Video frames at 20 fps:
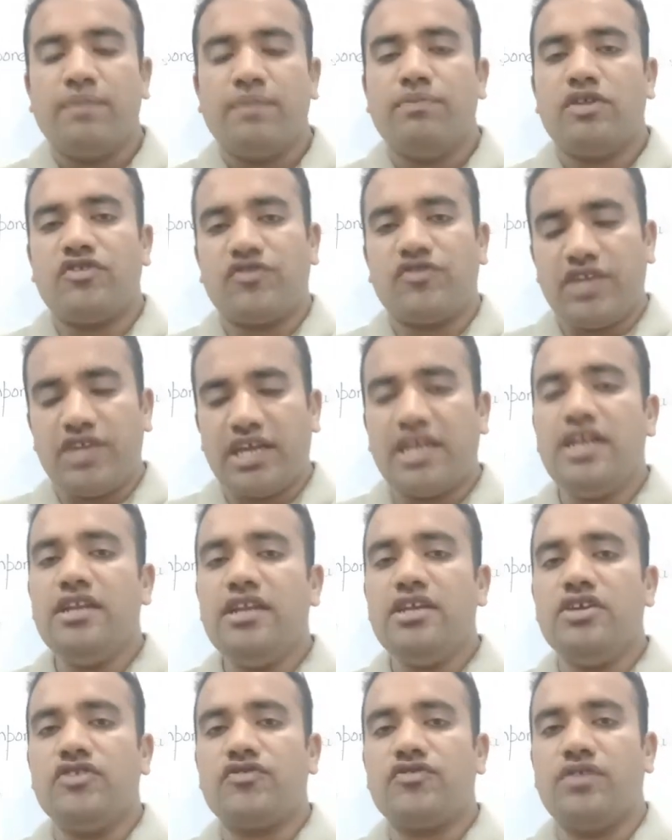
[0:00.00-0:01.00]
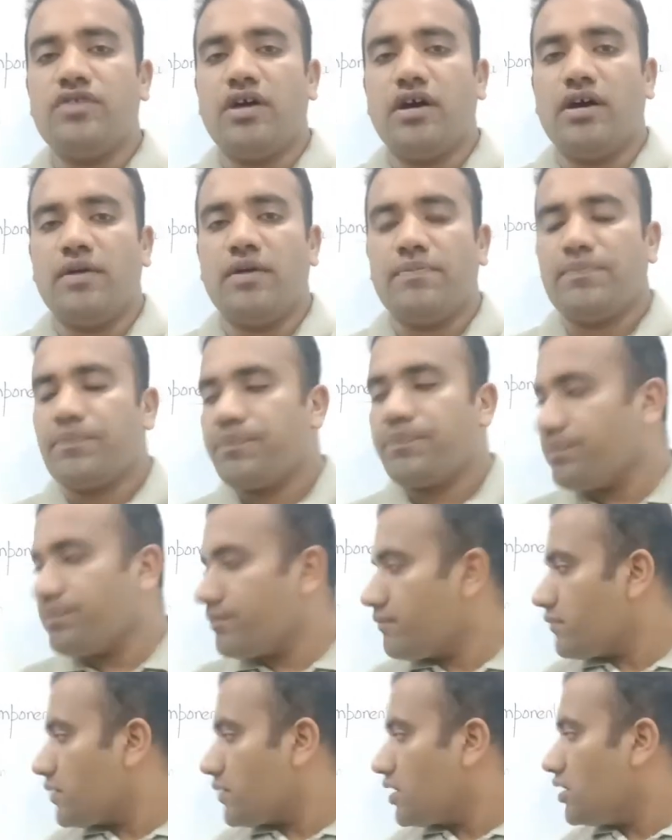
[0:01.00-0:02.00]
The second is the
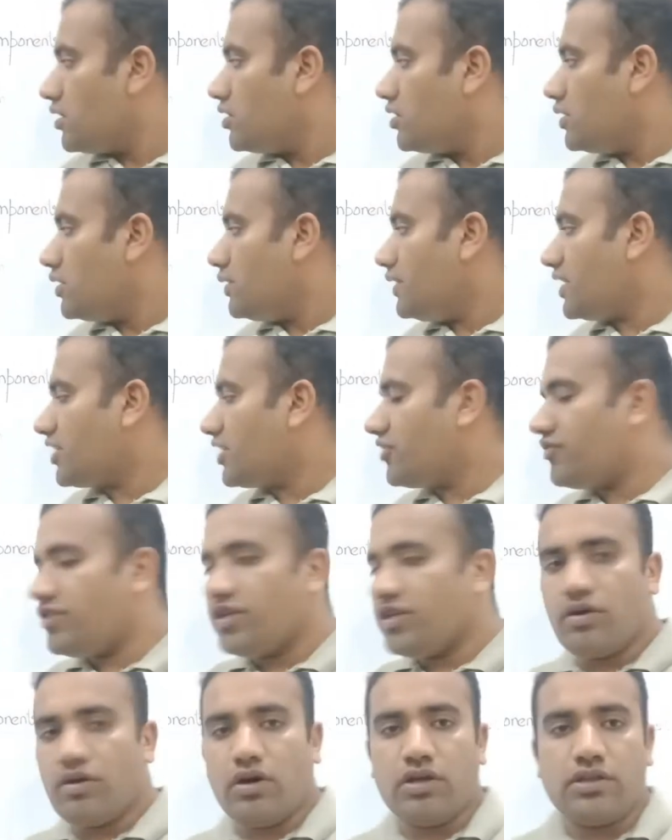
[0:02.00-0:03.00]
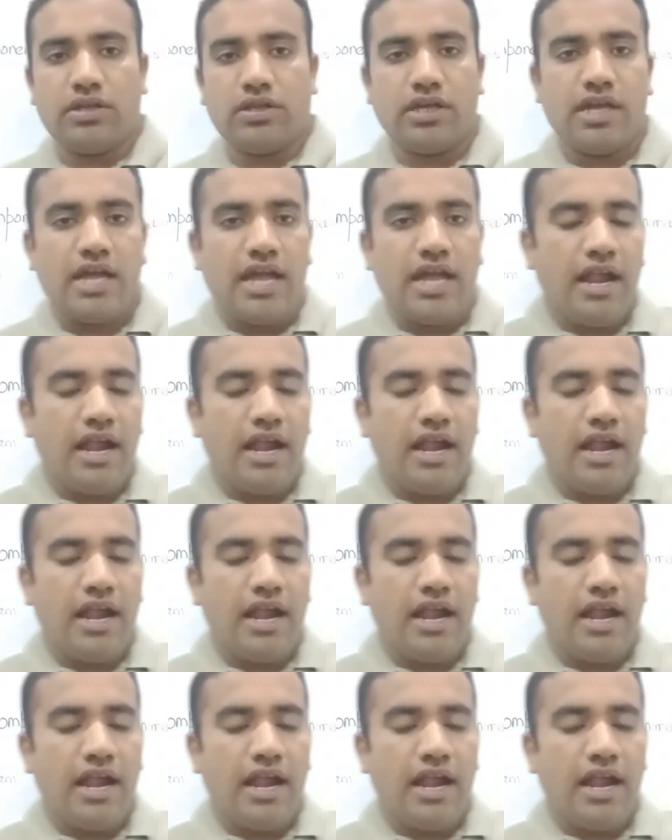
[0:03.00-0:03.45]
lexicon,